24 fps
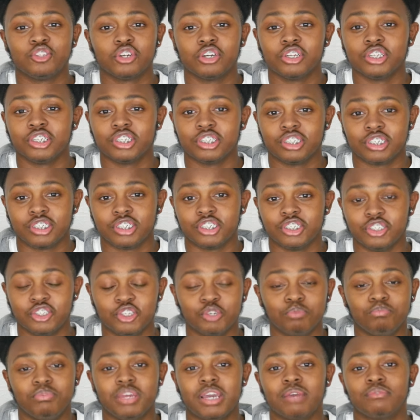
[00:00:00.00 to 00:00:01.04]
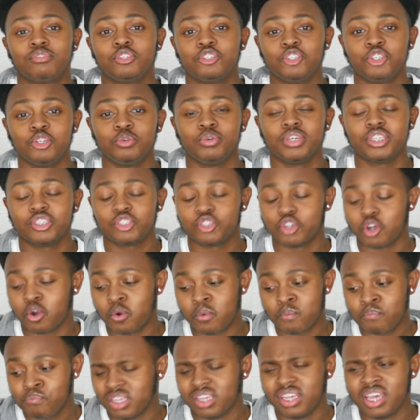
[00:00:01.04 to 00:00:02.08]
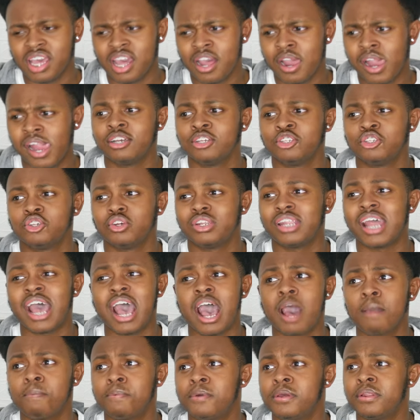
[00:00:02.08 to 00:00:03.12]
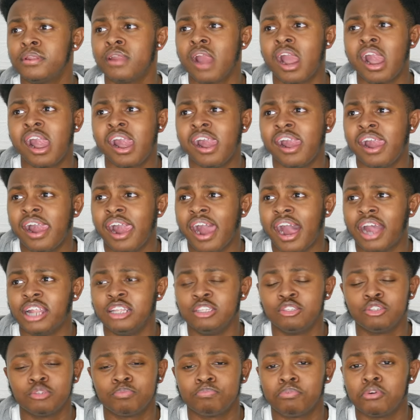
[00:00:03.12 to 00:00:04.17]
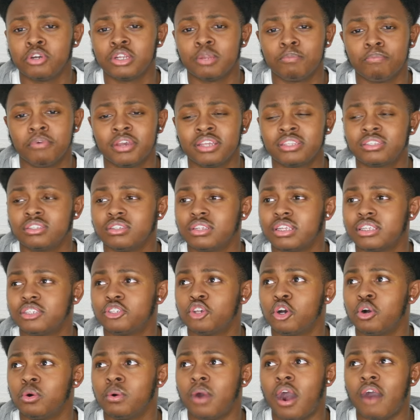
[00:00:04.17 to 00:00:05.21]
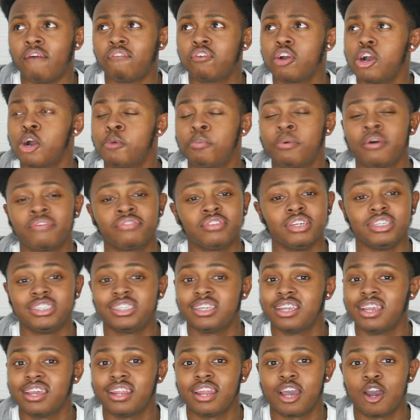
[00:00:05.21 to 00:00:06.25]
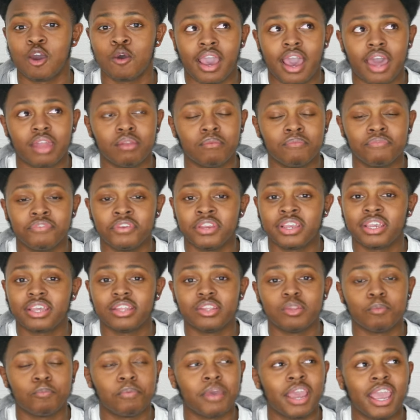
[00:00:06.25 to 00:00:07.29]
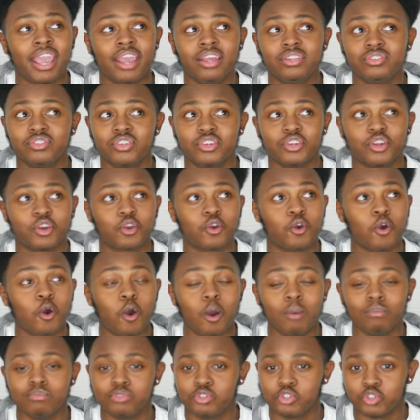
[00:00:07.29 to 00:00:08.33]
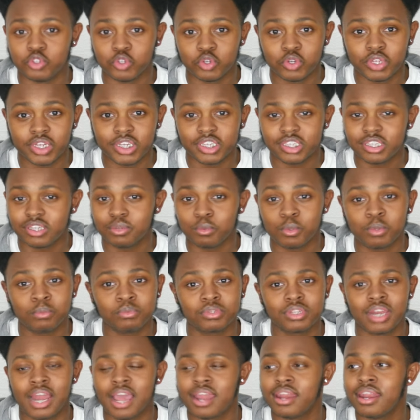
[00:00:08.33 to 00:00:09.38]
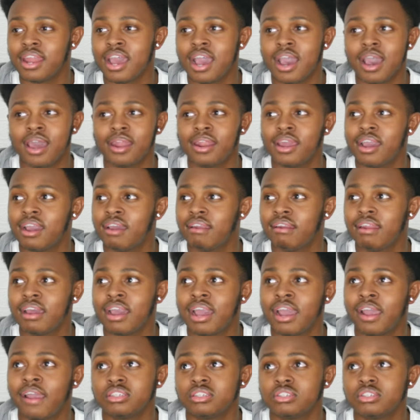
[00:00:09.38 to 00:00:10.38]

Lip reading: done, you'll be able to do it. So yeah. So that happened. I just put the brace. So I've got up off the chair now and I'm thinking the pain's gonna come soon. The woman's like, nah.